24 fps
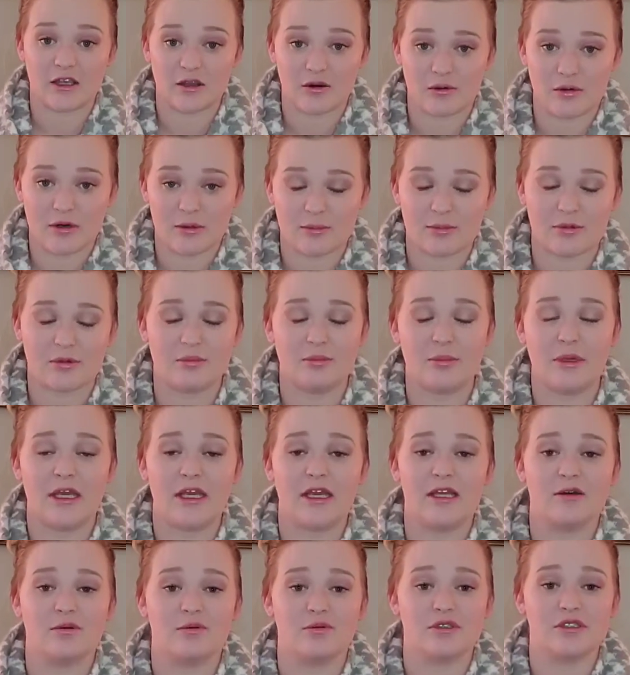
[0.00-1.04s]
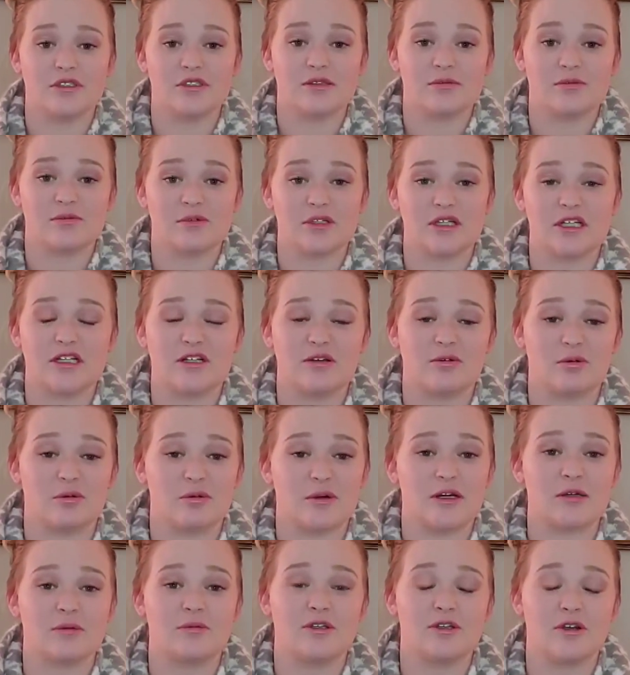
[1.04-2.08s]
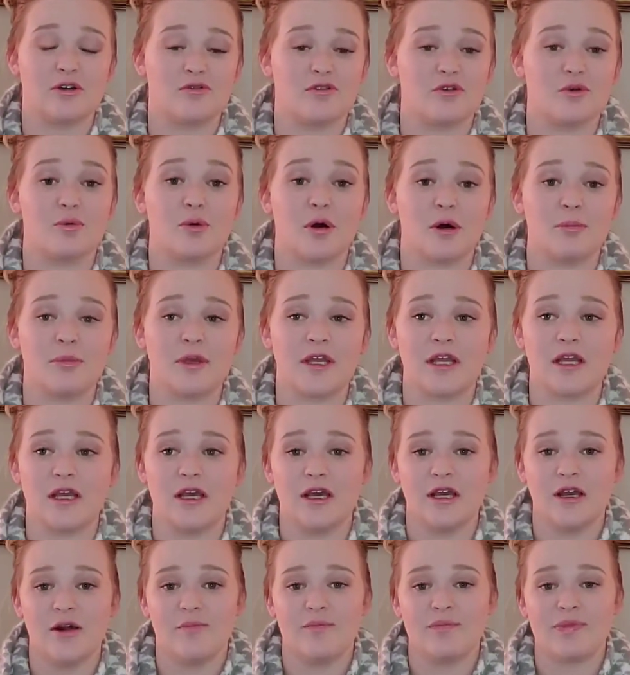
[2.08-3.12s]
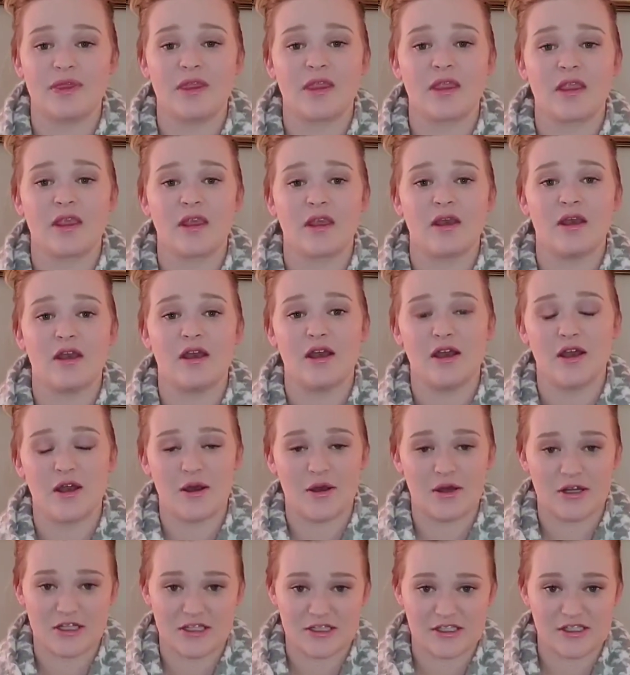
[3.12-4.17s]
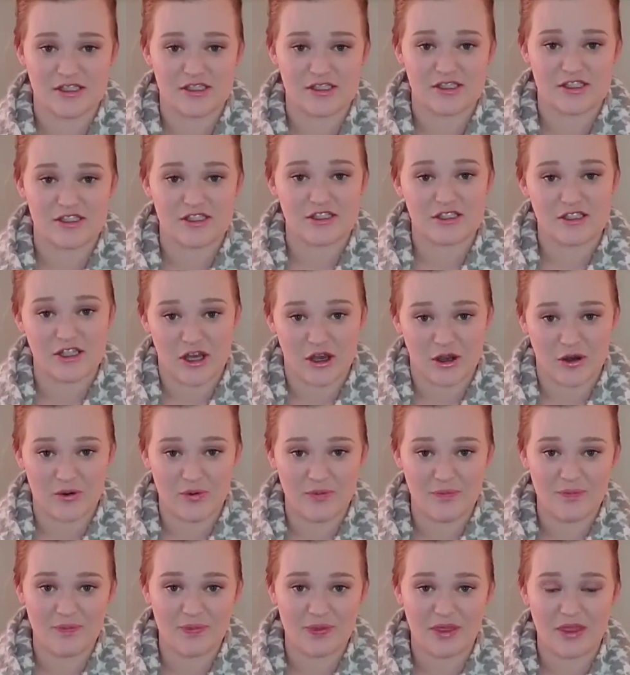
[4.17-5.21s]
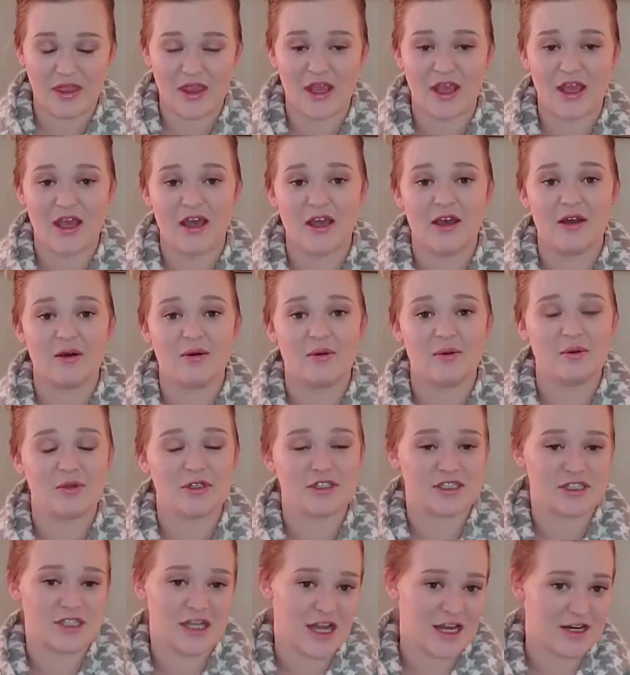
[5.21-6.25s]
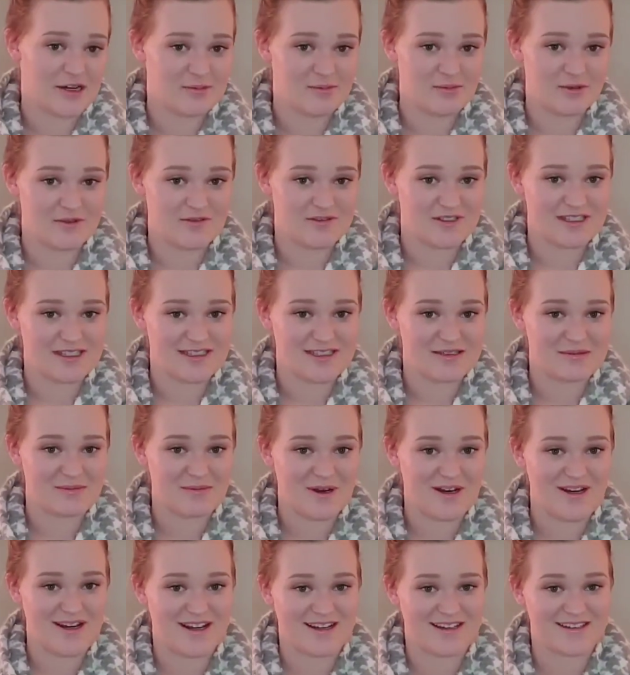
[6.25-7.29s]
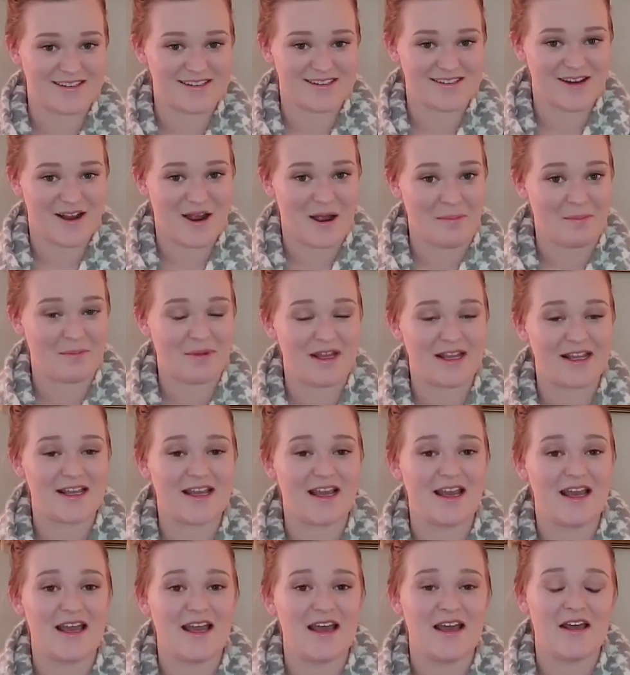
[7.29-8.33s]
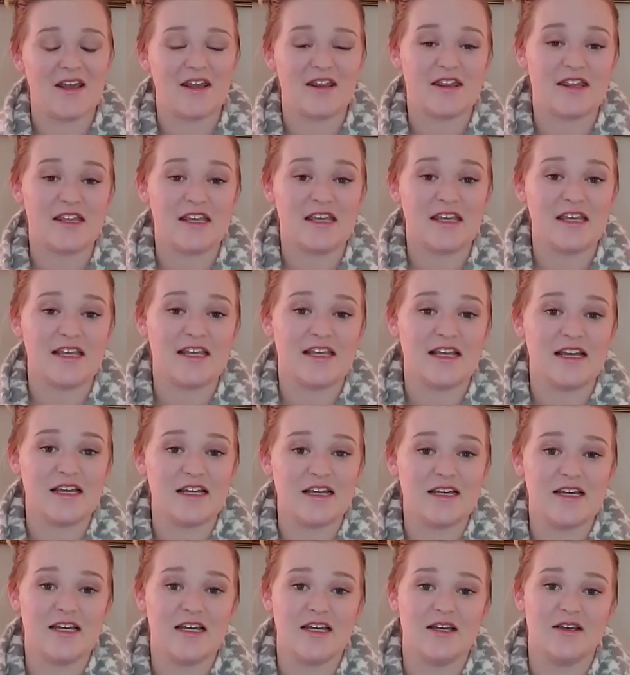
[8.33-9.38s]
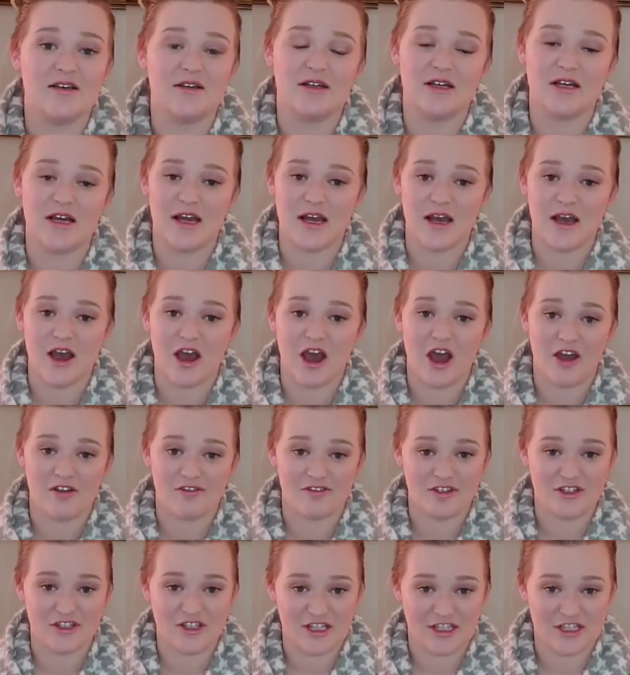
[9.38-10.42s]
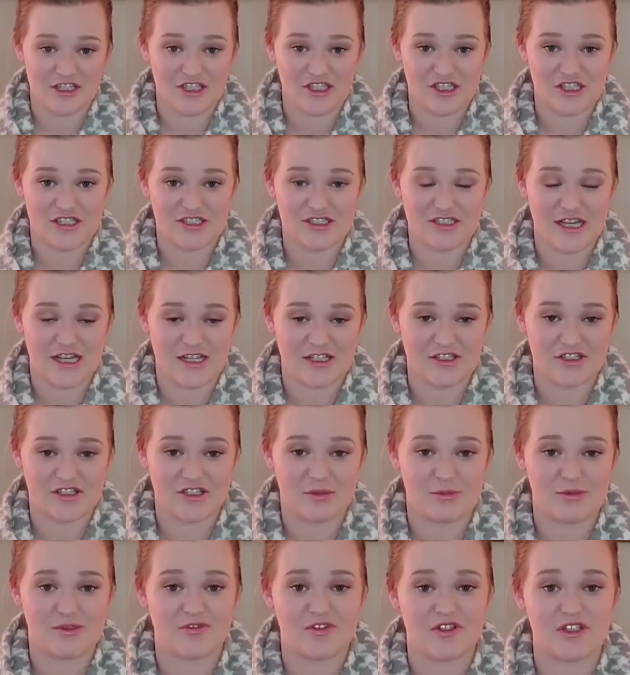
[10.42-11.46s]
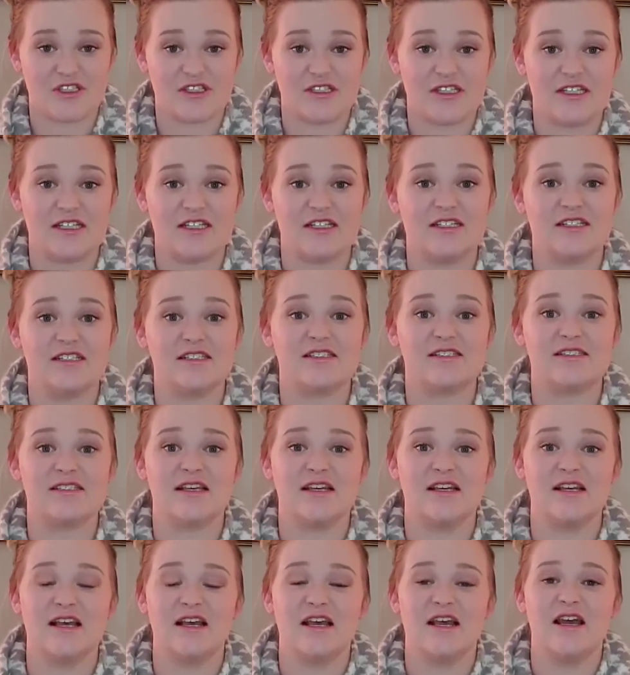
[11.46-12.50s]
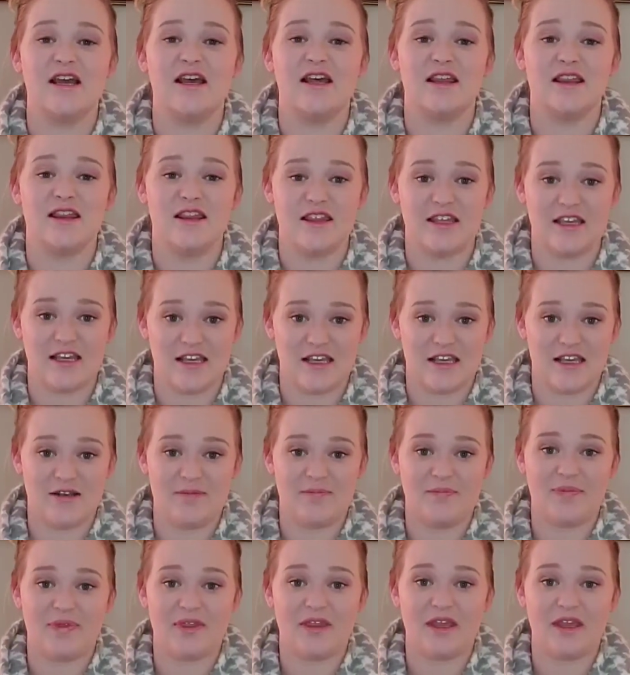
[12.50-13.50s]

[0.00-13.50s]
cripple me. It was incredibly overwhelming. So, which kind of moves into my next topic, the ovulation test strips versus the